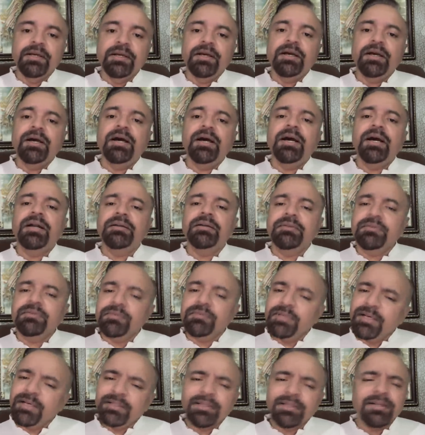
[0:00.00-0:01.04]
and
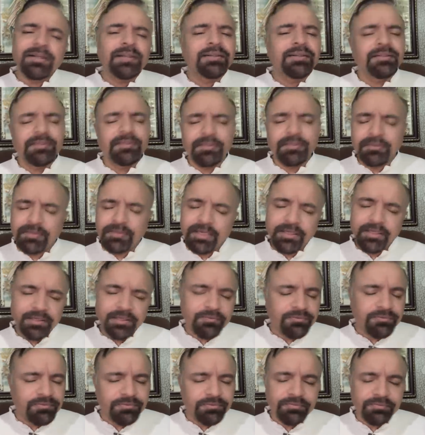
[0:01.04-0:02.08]
the other kind
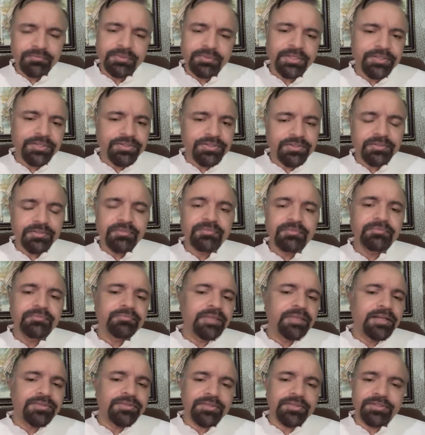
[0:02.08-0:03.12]
of things and
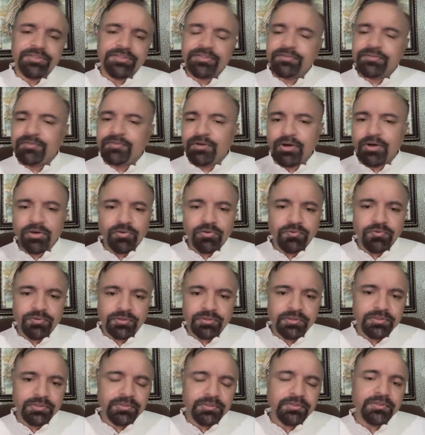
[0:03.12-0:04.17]
assets all
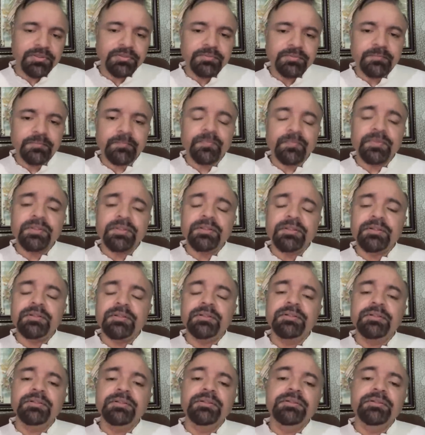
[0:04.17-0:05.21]

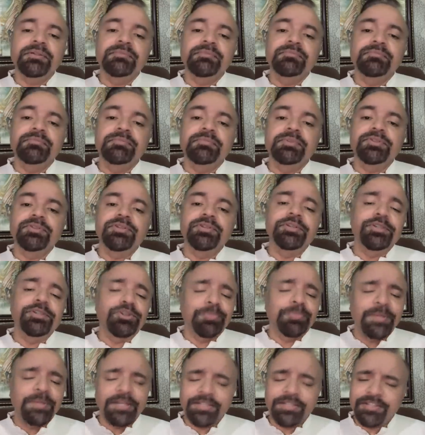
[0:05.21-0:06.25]
over in
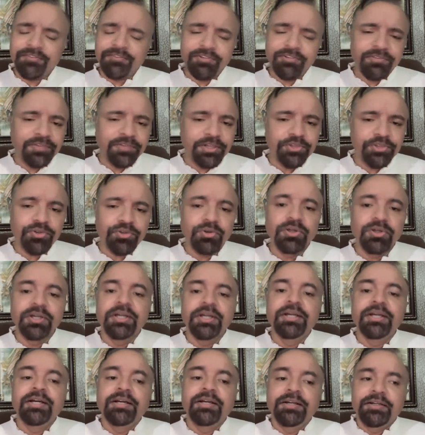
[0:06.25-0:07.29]
space, everywhere.
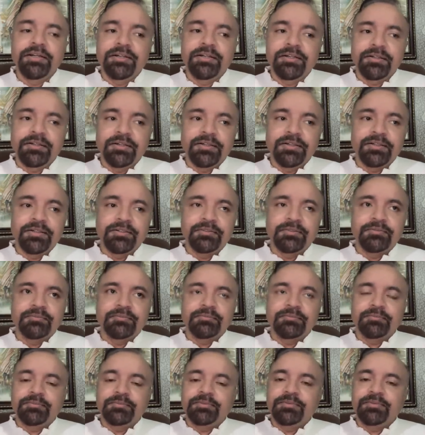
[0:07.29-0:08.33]
So
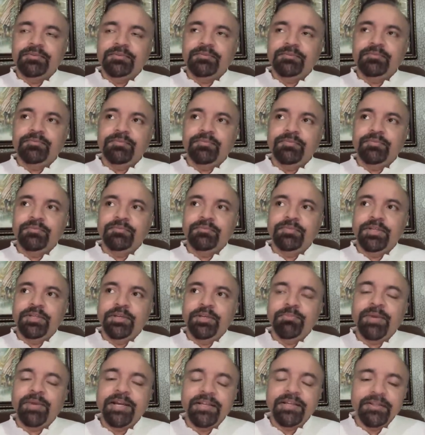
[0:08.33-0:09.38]

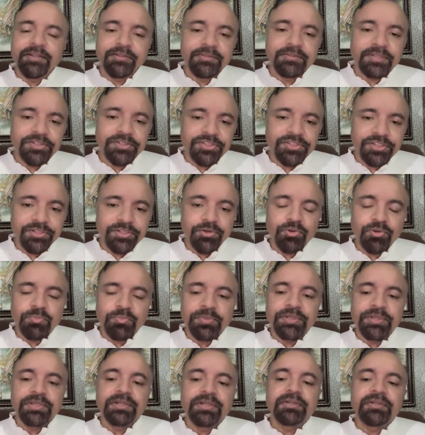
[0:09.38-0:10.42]
in my considered
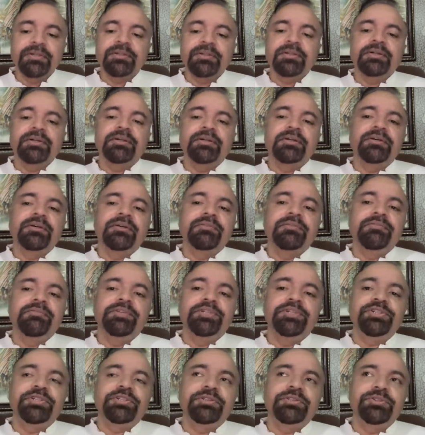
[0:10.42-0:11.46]
opinion,
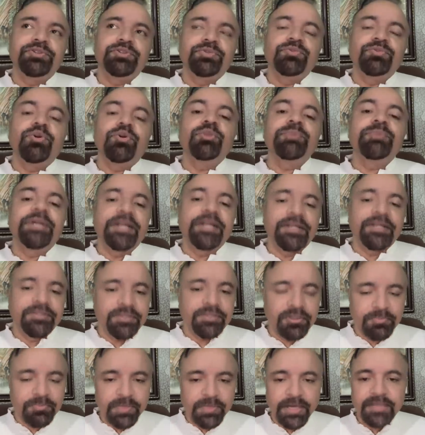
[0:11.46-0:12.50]
we should not be getting
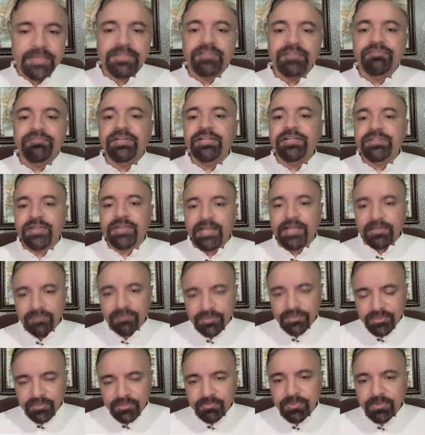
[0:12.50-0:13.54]
surprised the way Israel
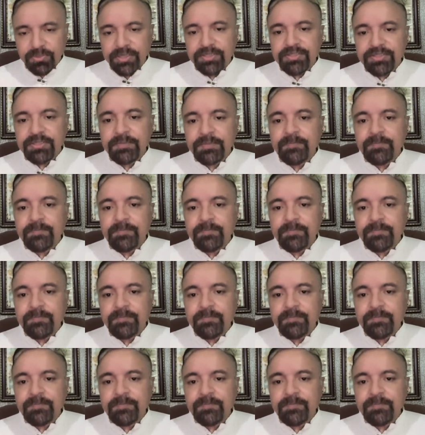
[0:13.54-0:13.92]
was surprised.